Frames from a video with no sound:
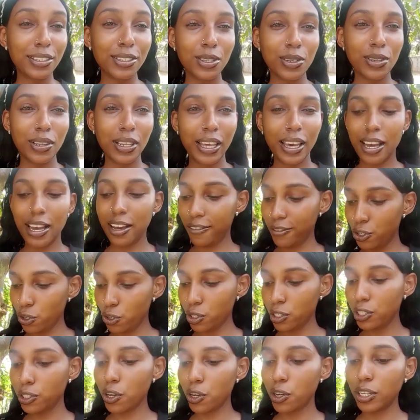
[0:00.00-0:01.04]
So like I've
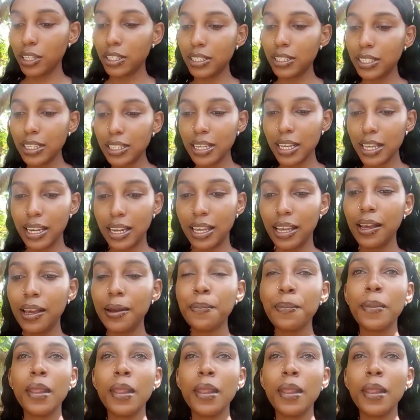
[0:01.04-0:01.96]
told you, on Saturday